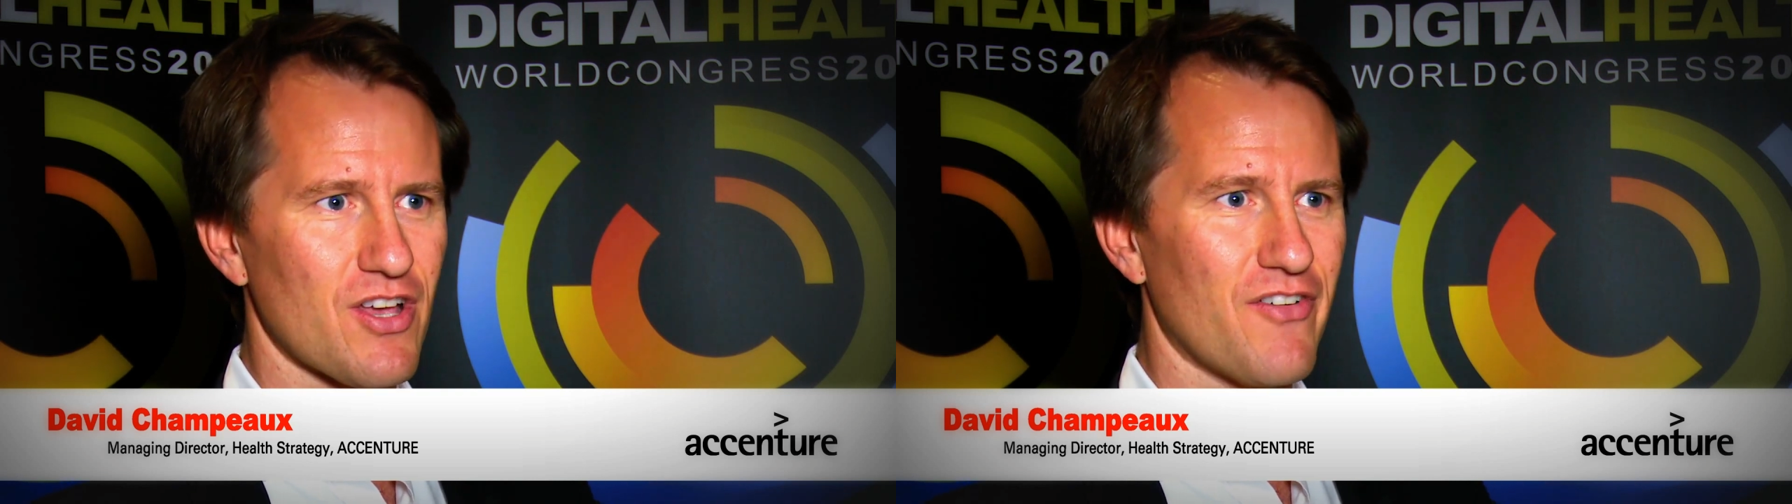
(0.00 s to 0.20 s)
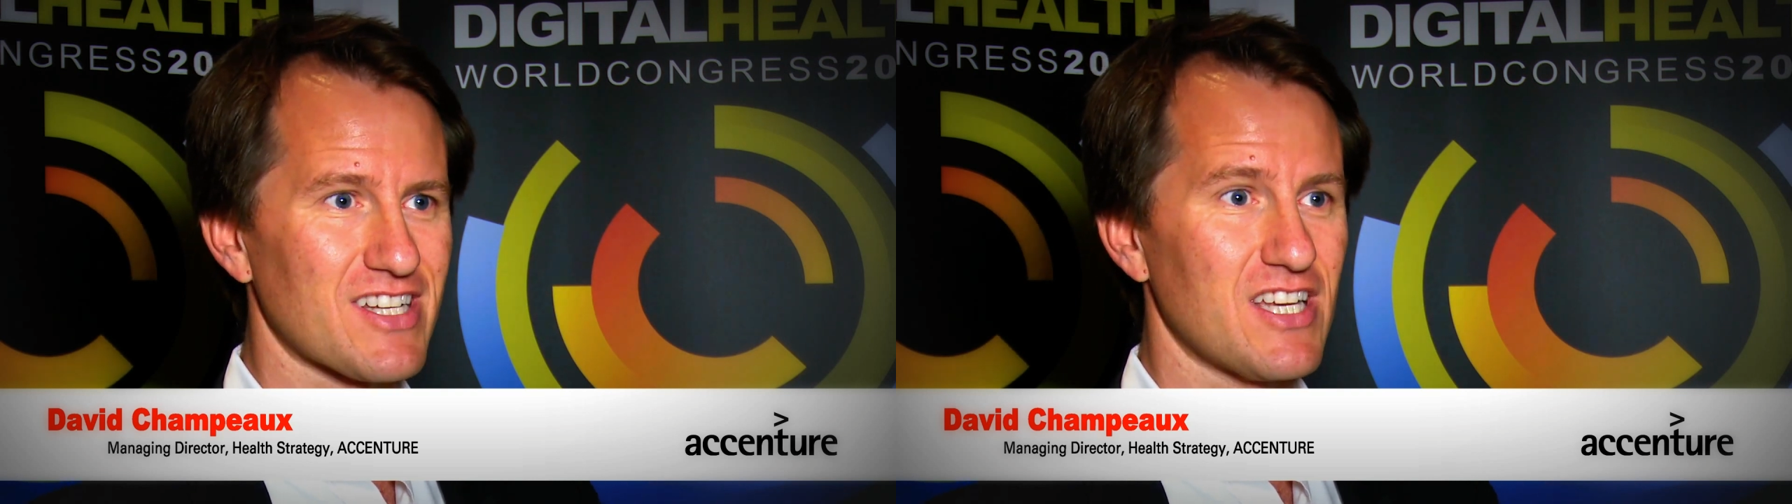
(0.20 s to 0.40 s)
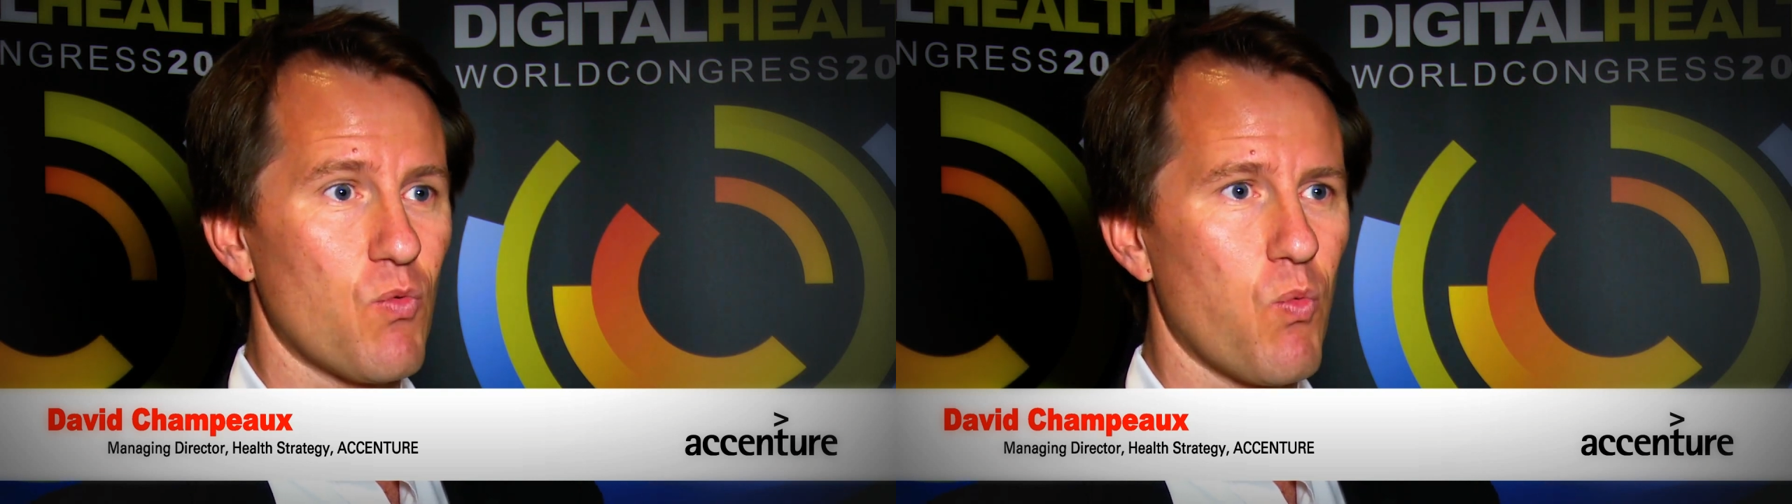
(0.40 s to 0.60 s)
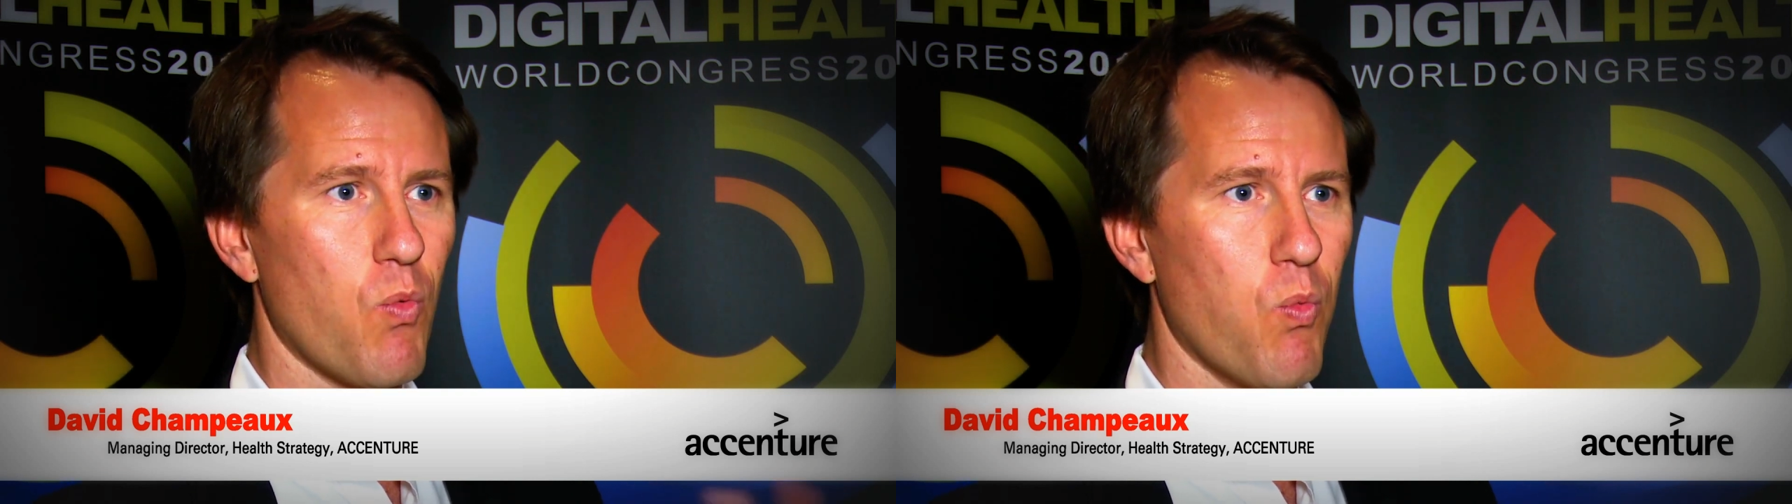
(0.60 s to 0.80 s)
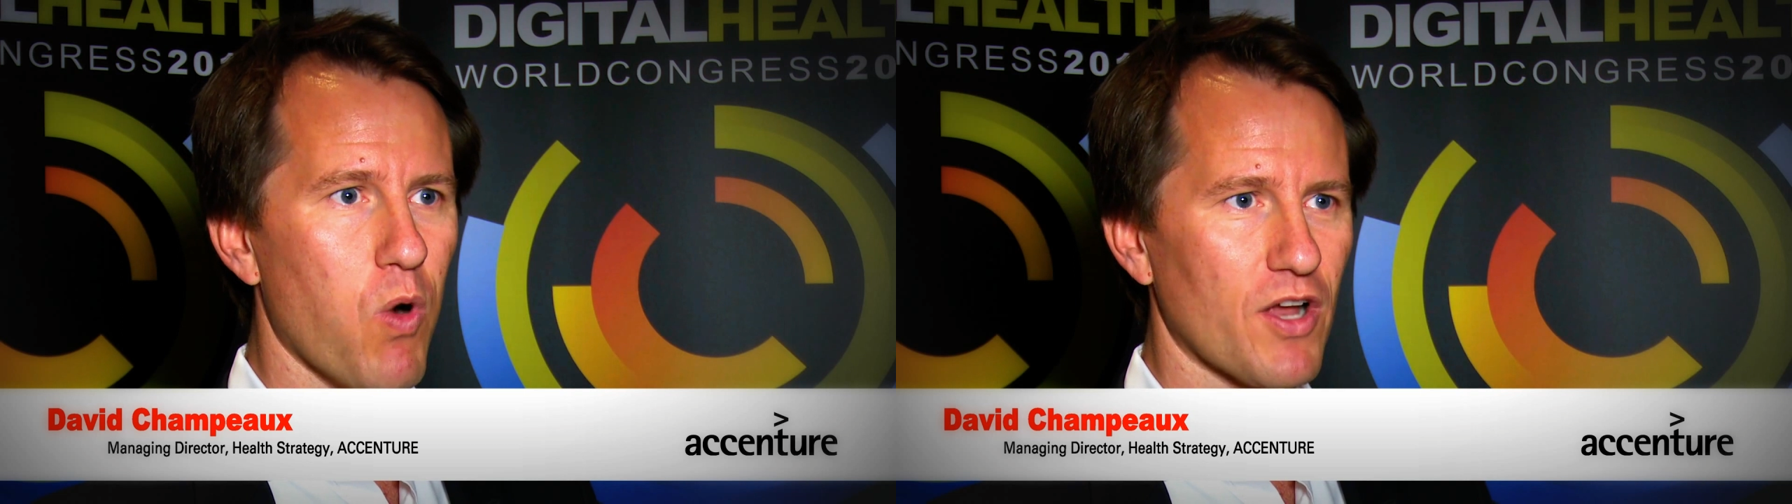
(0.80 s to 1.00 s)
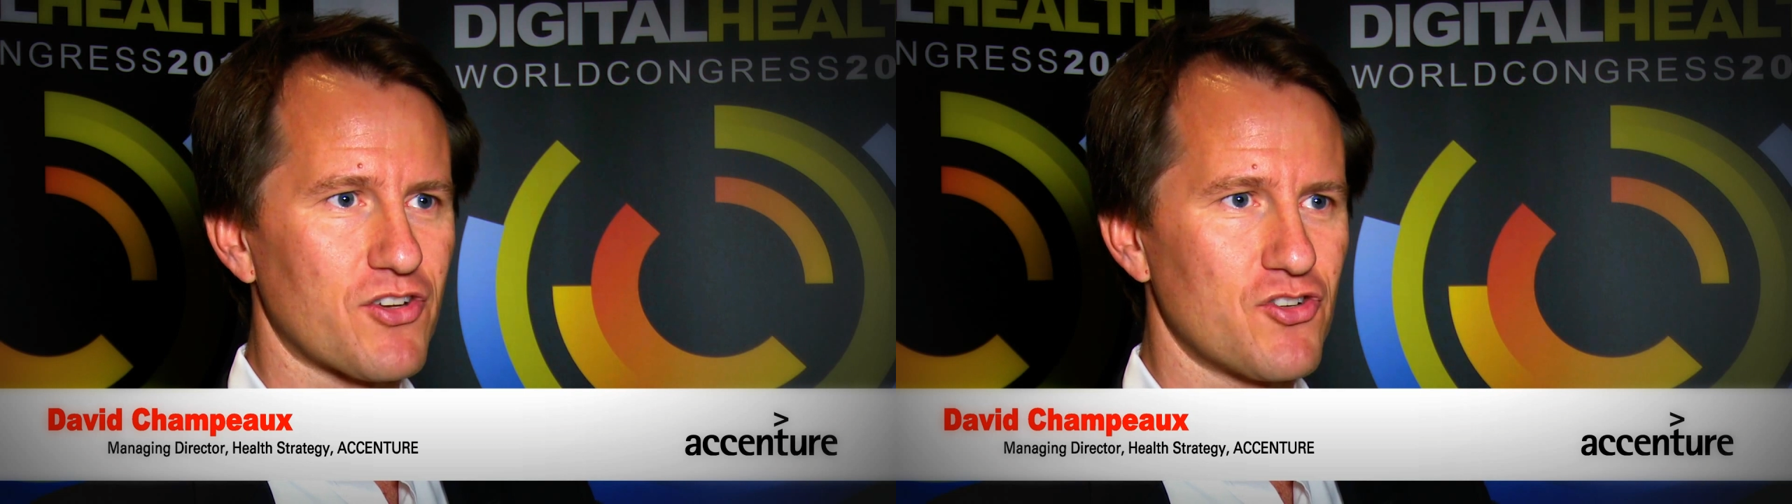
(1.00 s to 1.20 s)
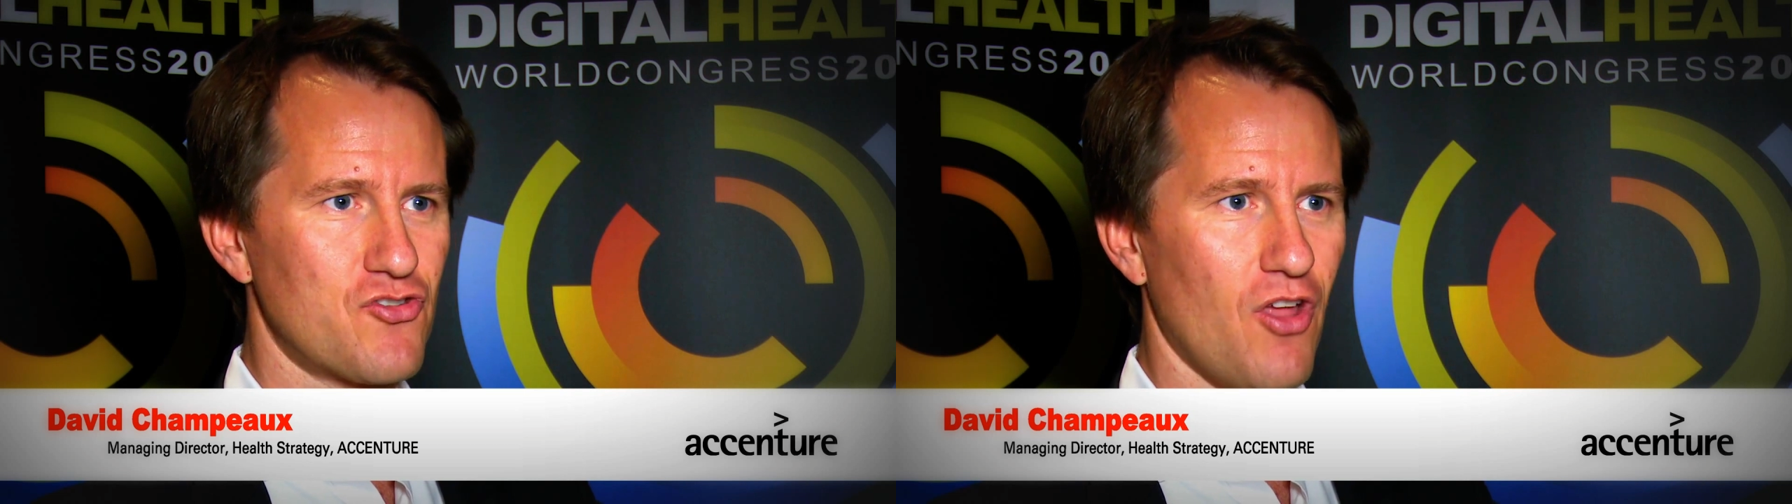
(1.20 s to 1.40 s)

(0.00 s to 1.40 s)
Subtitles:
of actually what